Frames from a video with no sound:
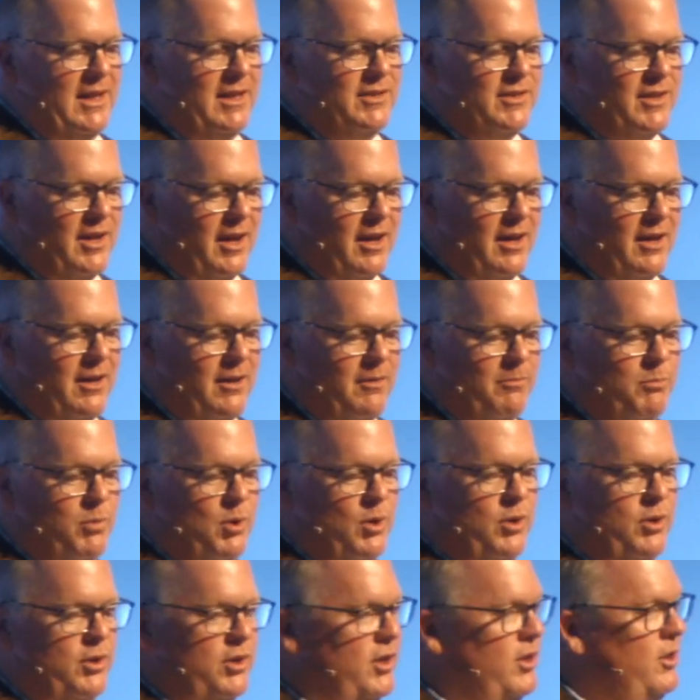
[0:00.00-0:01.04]
is going to
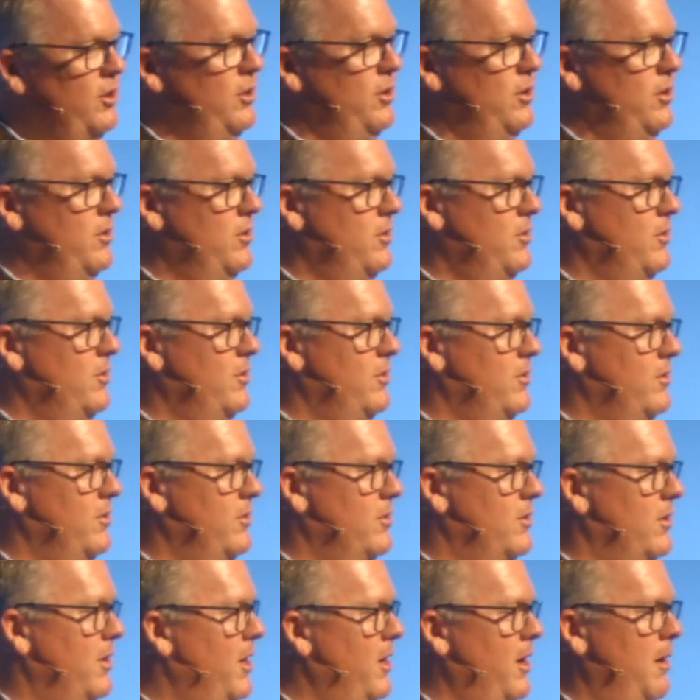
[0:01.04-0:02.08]

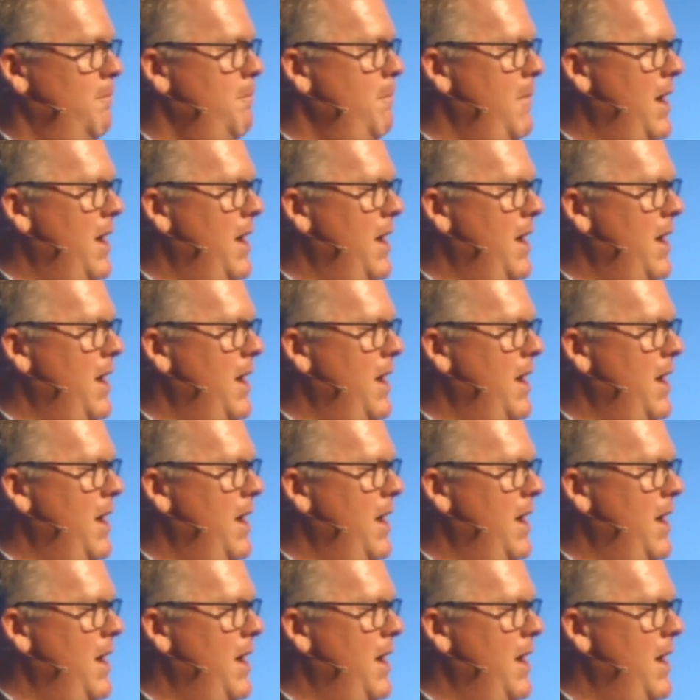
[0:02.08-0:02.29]
produce an